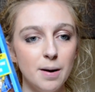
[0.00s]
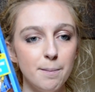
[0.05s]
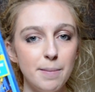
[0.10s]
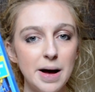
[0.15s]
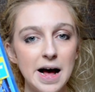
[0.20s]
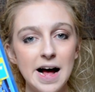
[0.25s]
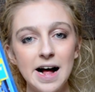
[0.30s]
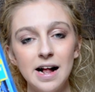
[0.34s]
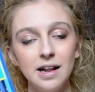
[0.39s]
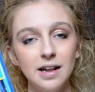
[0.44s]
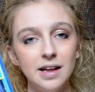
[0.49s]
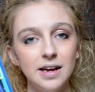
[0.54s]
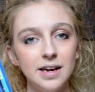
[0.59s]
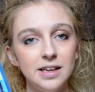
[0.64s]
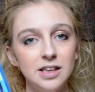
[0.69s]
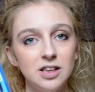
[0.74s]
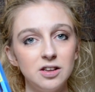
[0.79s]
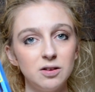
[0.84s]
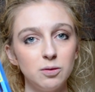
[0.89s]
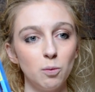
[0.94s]
Belle
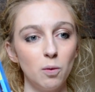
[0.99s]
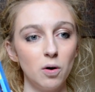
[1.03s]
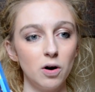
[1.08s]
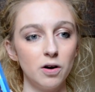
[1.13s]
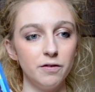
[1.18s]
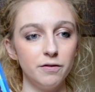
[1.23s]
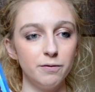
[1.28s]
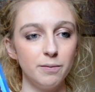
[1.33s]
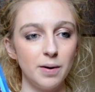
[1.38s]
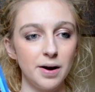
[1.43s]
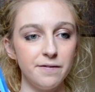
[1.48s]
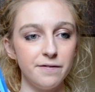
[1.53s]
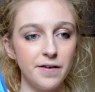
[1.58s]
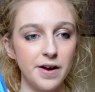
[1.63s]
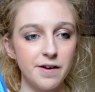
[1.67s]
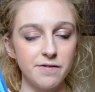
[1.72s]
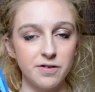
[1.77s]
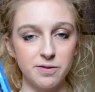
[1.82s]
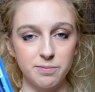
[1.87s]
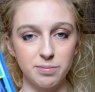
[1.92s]
is one of my
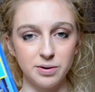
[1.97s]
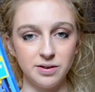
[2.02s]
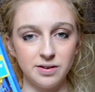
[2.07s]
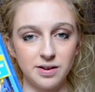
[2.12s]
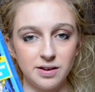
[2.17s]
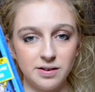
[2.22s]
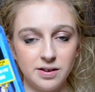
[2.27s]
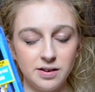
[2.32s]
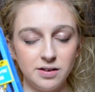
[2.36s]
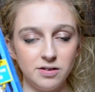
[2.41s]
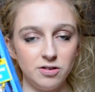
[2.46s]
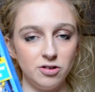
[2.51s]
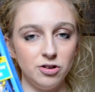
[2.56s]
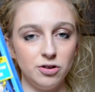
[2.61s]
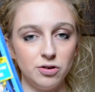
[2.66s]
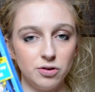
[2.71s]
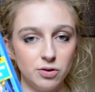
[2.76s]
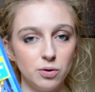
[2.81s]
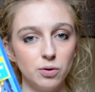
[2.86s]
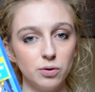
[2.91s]
favourite princesses.
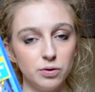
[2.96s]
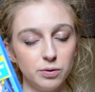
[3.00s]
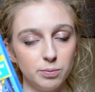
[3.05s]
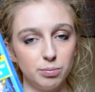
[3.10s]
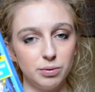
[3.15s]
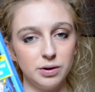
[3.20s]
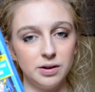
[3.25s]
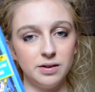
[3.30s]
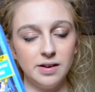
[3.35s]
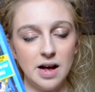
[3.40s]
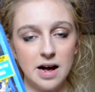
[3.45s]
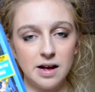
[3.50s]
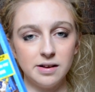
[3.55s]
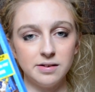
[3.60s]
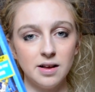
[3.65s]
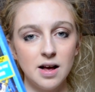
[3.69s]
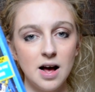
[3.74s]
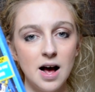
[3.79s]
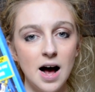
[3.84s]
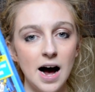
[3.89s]
She's an awesome princess.
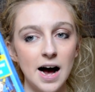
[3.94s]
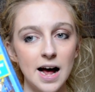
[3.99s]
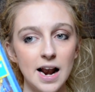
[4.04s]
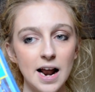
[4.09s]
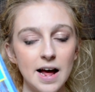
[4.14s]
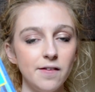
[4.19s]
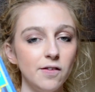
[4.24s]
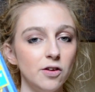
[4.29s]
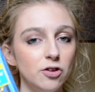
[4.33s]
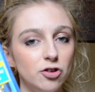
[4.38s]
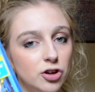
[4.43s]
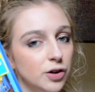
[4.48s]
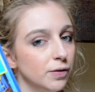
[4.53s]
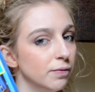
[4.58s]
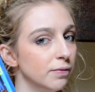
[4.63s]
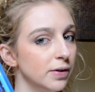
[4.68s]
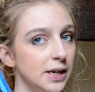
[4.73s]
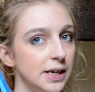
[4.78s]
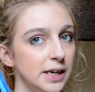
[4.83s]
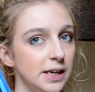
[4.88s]
I like that she
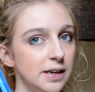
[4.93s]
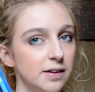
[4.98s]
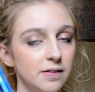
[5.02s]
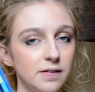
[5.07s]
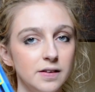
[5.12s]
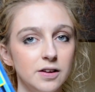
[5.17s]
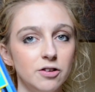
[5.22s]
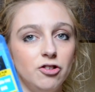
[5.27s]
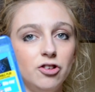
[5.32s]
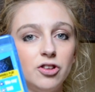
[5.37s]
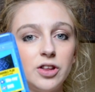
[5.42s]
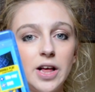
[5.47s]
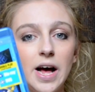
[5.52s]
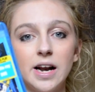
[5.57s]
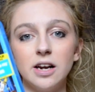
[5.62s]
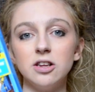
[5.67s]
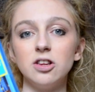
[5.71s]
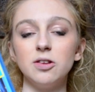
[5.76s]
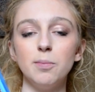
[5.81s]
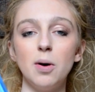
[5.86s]
reads and that she's
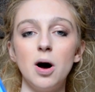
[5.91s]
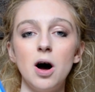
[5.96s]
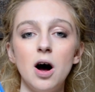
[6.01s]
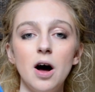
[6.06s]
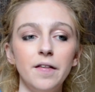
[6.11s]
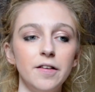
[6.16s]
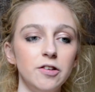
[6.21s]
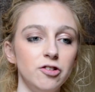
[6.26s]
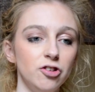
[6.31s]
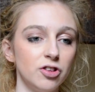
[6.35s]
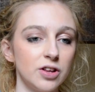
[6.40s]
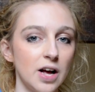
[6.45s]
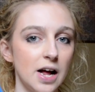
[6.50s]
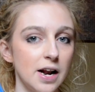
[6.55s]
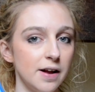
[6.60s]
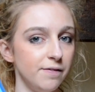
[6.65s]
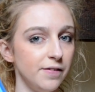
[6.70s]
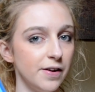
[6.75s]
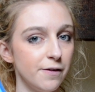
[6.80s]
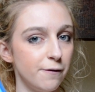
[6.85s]
kind of smart and that she's
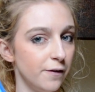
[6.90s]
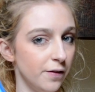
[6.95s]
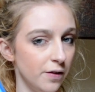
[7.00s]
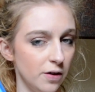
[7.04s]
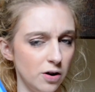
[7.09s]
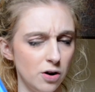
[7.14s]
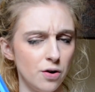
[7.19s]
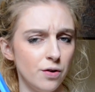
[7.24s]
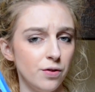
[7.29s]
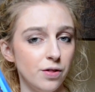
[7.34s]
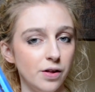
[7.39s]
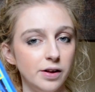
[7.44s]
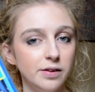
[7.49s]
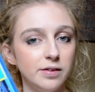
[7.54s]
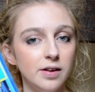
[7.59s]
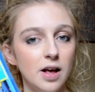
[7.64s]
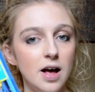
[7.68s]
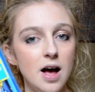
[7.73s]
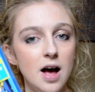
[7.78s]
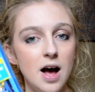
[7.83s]
kind of different than others.
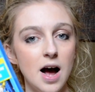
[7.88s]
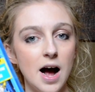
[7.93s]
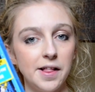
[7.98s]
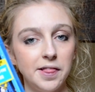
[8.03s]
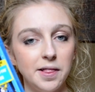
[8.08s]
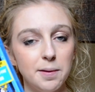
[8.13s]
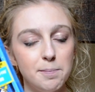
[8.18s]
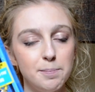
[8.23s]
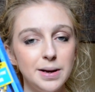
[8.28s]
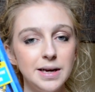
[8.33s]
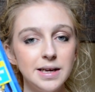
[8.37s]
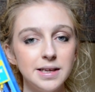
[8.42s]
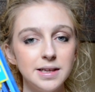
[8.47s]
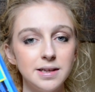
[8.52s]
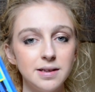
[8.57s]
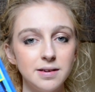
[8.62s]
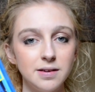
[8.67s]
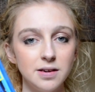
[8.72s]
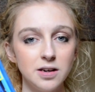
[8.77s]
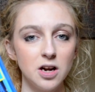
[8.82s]
And the
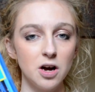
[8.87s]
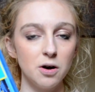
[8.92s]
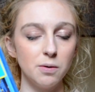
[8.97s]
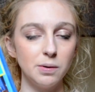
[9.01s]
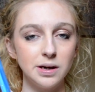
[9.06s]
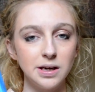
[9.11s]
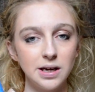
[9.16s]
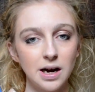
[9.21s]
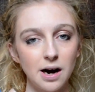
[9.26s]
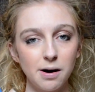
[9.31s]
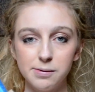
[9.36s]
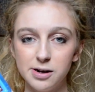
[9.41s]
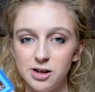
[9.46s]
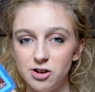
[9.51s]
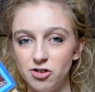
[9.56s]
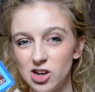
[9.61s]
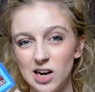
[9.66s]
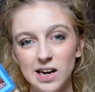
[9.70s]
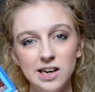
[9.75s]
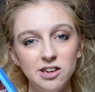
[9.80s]
Beast, you know, how he
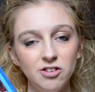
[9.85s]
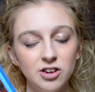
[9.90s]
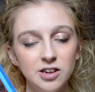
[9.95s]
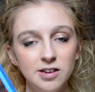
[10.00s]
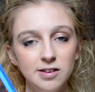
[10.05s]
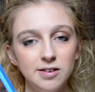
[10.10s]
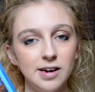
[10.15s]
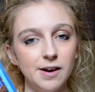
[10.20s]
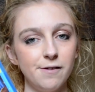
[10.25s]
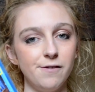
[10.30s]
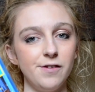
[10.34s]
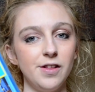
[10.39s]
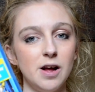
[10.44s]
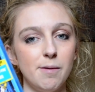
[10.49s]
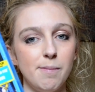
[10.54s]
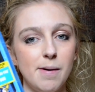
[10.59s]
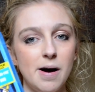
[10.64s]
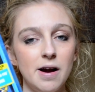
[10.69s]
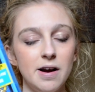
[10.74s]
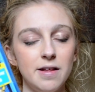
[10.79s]
changes and everything
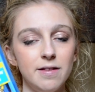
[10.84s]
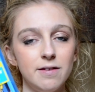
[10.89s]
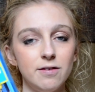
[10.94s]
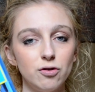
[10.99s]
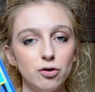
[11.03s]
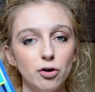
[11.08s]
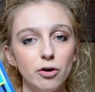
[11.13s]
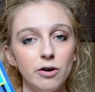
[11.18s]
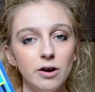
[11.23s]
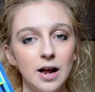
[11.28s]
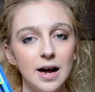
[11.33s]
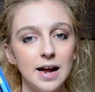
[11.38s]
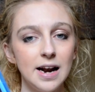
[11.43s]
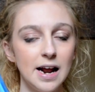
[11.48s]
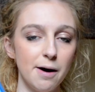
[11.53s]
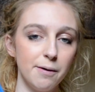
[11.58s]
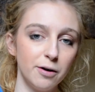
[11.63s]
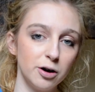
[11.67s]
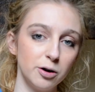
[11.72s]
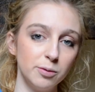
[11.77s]
about it. The storyline,
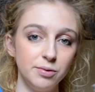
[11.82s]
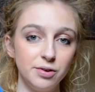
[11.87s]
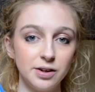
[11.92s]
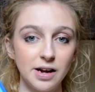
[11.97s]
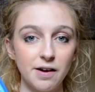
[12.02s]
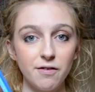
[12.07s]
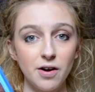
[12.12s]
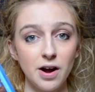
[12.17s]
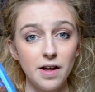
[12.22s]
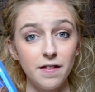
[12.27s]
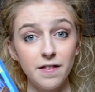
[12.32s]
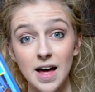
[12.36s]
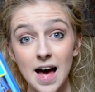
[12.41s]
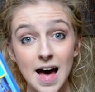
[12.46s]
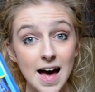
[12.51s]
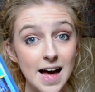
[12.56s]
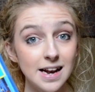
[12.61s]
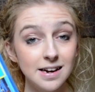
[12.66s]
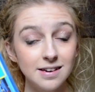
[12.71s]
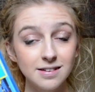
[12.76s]
how it comes together in the
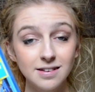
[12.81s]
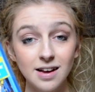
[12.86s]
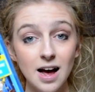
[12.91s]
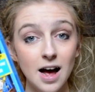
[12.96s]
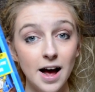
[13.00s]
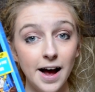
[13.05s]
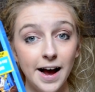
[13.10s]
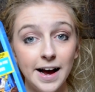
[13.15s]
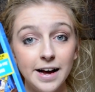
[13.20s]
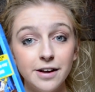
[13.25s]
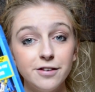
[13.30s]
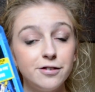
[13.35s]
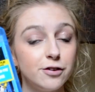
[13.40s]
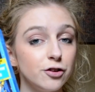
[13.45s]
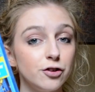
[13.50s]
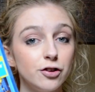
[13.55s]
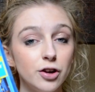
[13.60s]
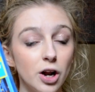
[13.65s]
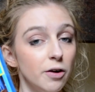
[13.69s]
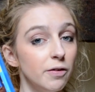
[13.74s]
end. It's
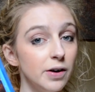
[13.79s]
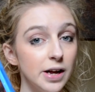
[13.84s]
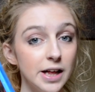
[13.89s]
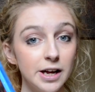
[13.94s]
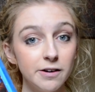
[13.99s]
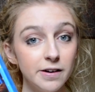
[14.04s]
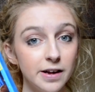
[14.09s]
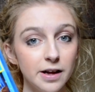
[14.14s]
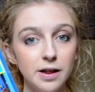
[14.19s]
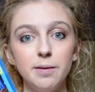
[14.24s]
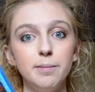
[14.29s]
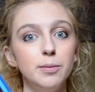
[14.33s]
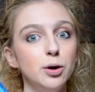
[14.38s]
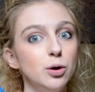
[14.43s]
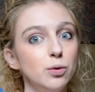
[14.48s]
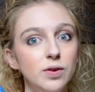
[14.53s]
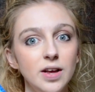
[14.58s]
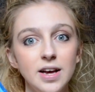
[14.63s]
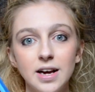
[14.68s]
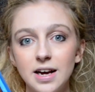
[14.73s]
just a really, really, the
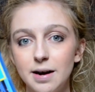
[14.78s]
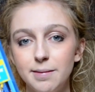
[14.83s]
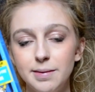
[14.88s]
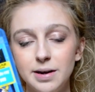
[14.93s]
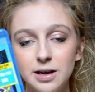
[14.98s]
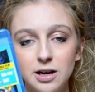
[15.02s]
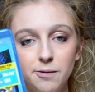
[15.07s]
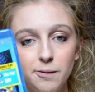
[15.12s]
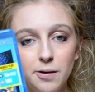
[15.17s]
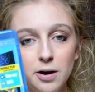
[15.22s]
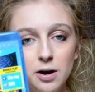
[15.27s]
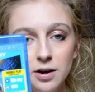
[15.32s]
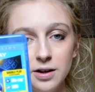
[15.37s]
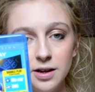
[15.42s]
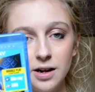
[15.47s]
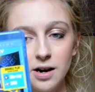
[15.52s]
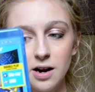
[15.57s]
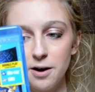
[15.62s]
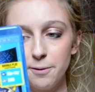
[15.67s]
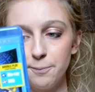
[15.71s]
music, I mean, come on,
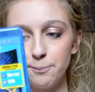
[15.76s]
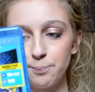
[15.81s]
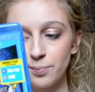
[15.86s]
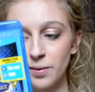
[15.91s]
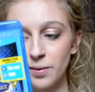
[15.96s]
you know.